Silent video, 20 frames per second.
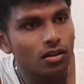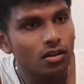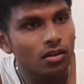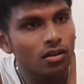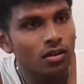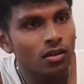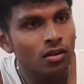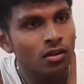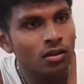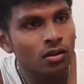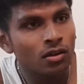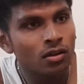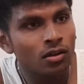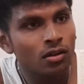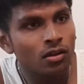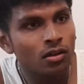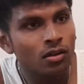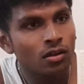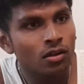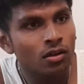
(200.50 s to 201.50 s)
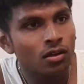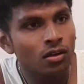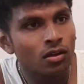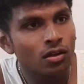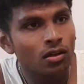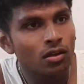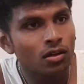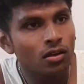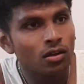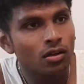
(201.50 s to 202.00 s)

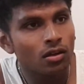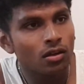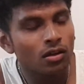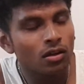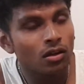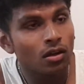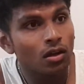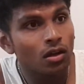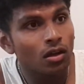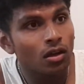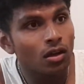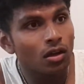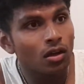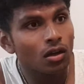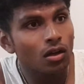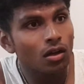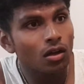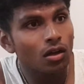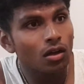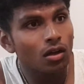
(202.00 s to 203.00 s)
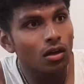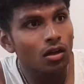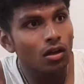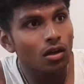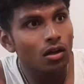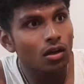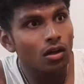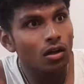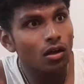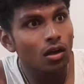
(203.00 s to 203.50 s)

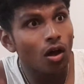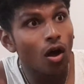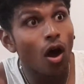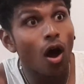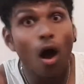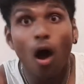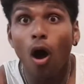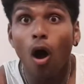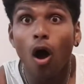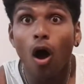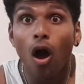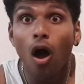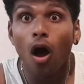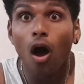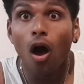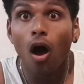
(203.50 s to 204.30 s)
[no speech]